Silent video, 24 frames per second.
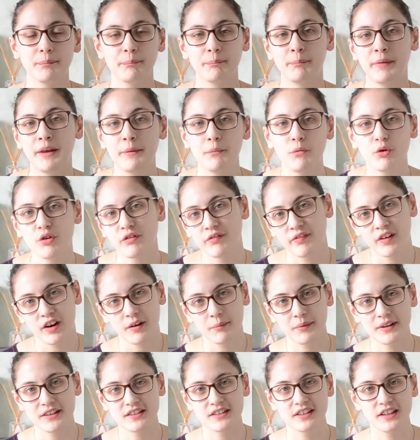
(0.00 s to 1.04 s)
be more
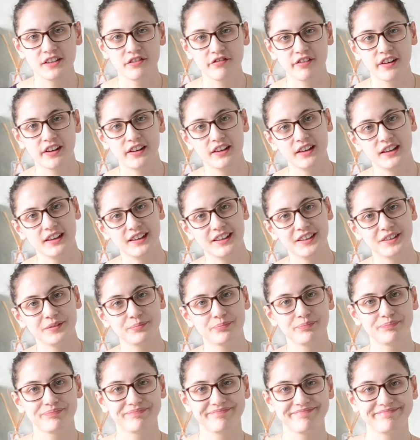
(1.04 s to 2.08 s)
environmentally friendly.
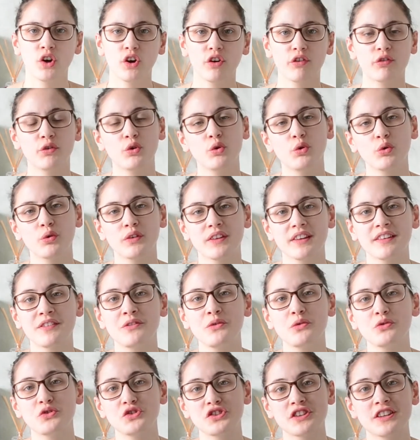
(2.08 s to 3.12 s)
Of course, it's
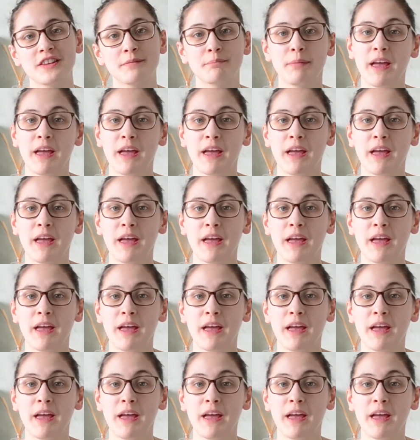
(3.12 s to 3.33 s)
not just